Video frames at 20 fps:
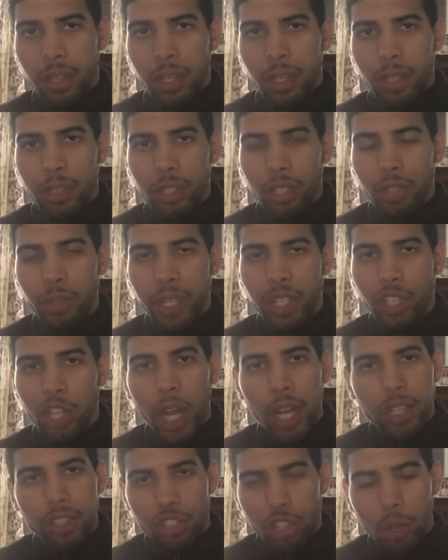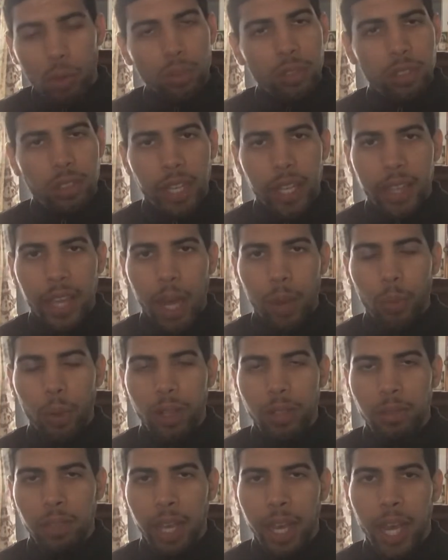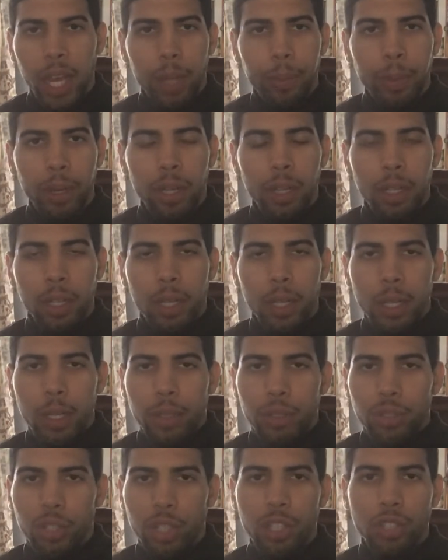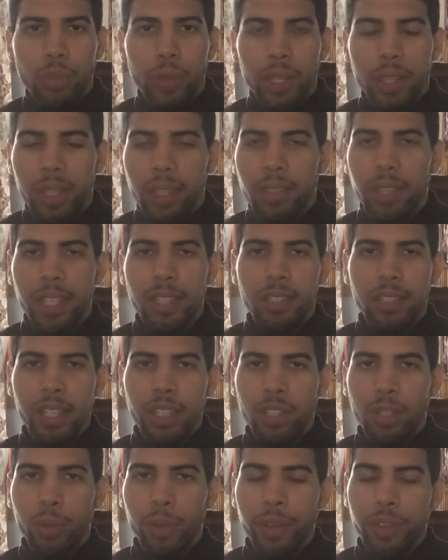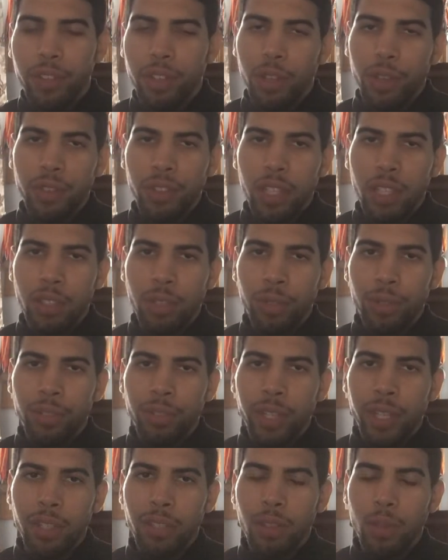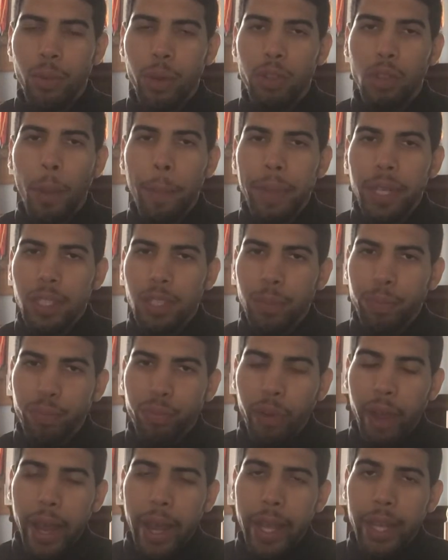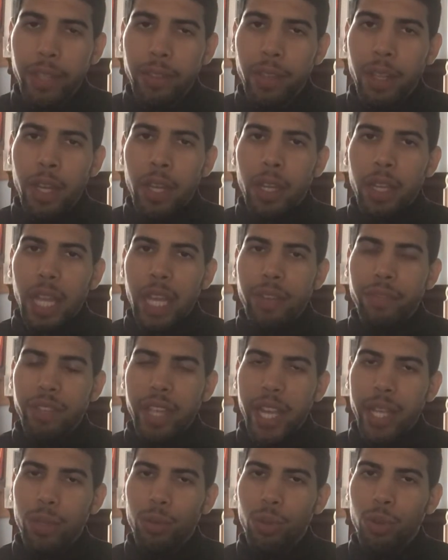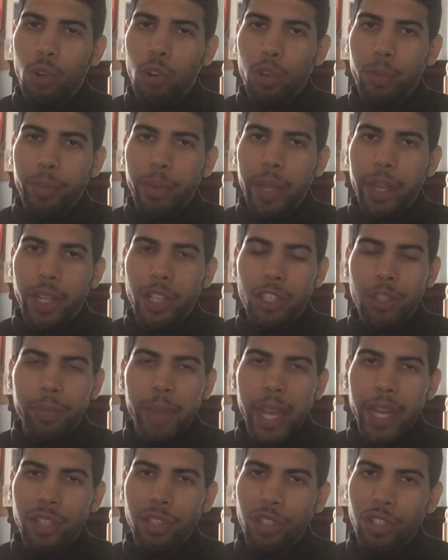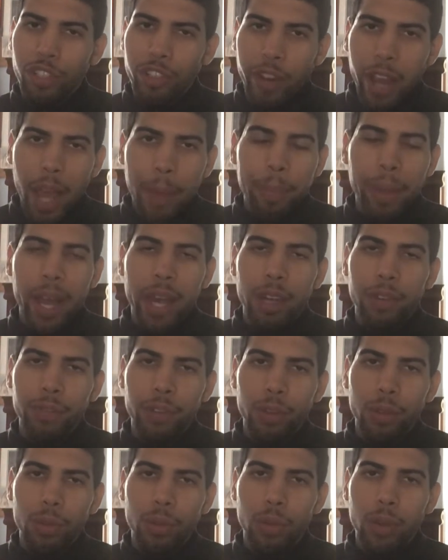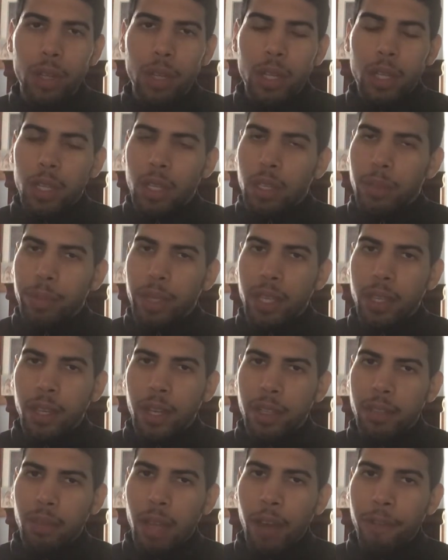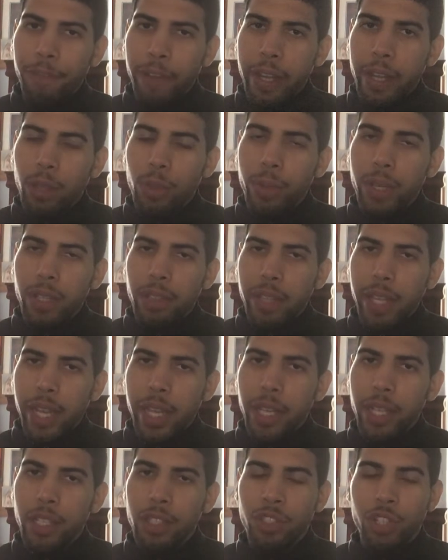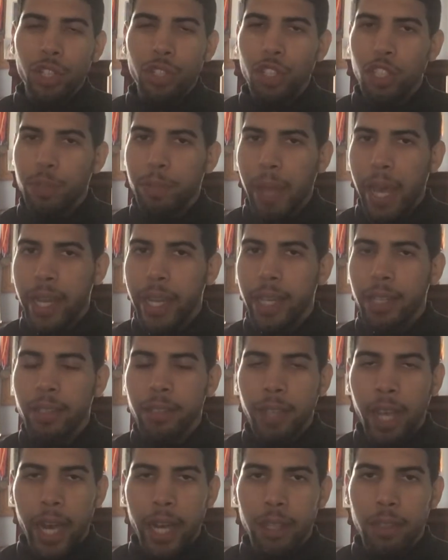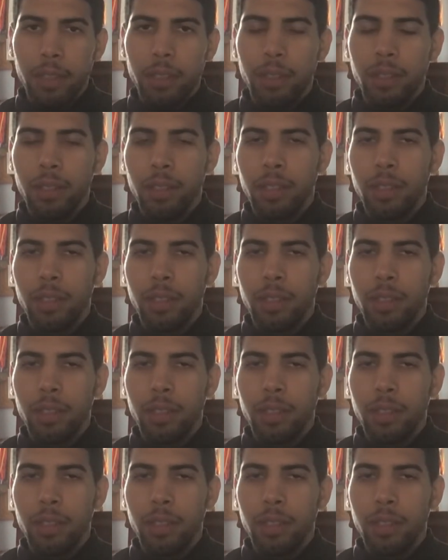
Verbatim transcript: just like Jon Jones did that one time, just like this incident at UFC 261, don't be surprised if Daniel Cormier smacks the crap out of you because Lafayette, Louisiana is just as bad as Stockton